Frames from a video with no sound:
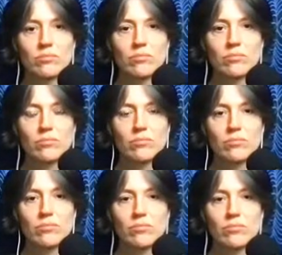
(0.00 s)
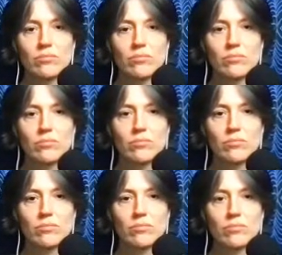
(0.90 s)

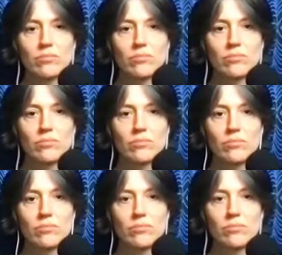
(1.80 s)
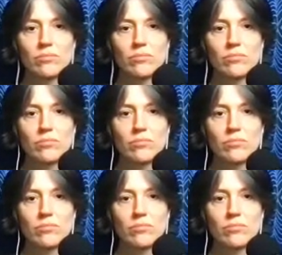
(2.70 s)
The person shown says nothing.